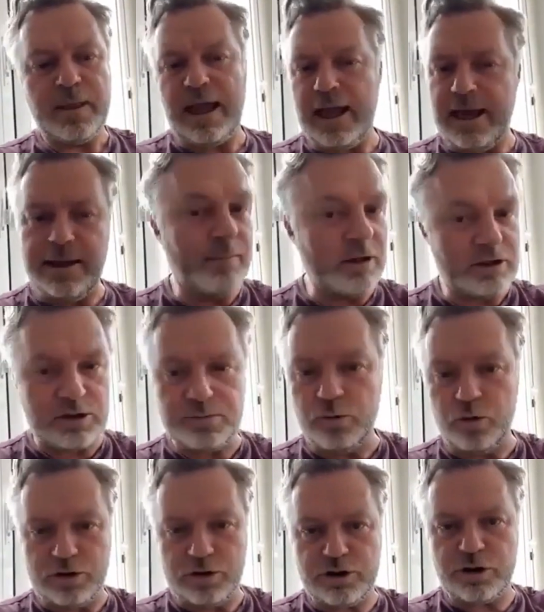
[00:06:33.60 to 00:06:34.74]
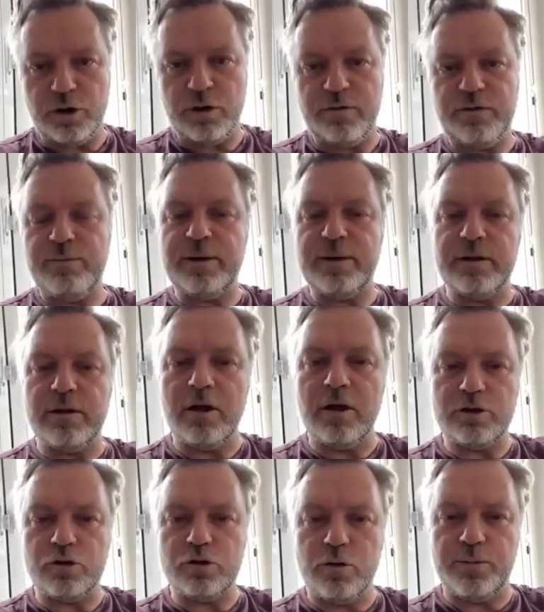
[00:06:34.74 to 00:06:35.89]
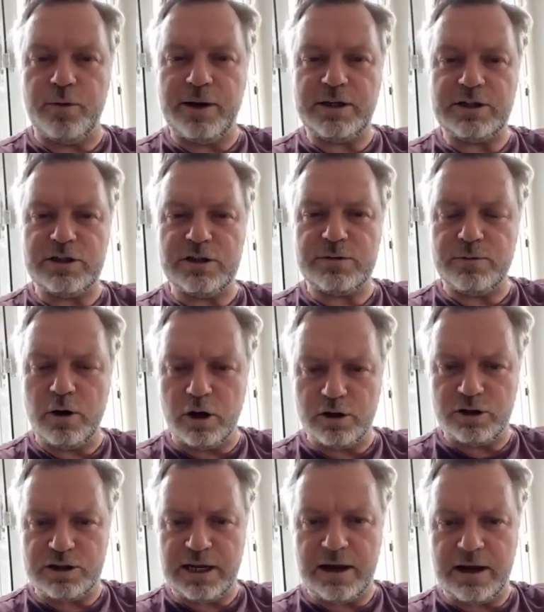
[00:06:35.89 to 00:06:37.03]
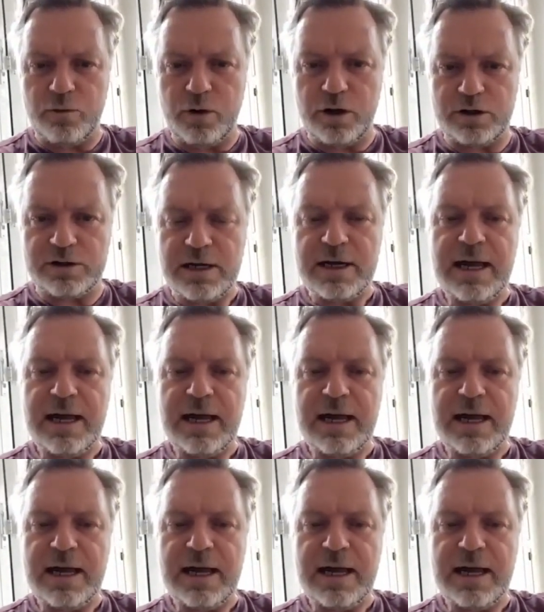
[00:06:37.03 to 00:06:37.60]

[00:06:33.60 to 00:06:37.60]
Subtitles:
And much more so if you build large corporations, large networks,